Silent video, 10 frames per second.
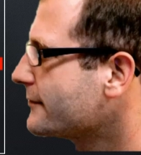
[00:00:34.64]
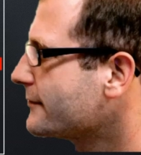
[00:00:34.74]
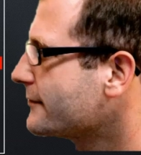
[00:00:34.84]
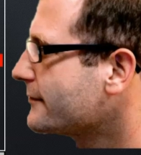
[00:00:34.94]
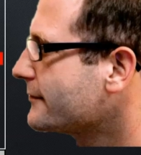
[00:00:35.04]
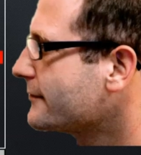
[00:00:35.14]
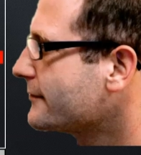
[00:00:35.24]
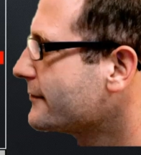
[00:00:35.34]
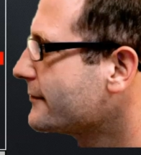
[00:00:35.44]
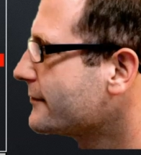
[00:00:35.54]

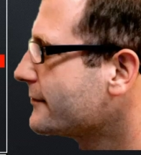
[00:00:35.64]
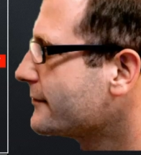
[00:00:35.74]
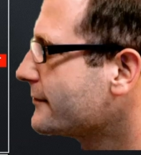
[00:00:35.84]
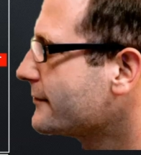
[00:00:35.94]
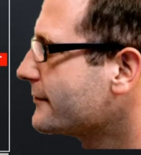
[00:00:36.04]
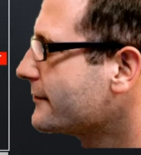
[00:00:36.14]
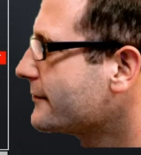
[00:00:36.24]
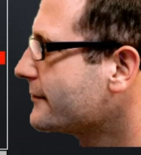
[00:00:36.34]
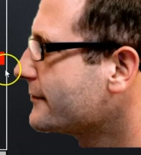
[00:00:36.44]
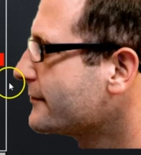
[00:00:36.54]
(silence)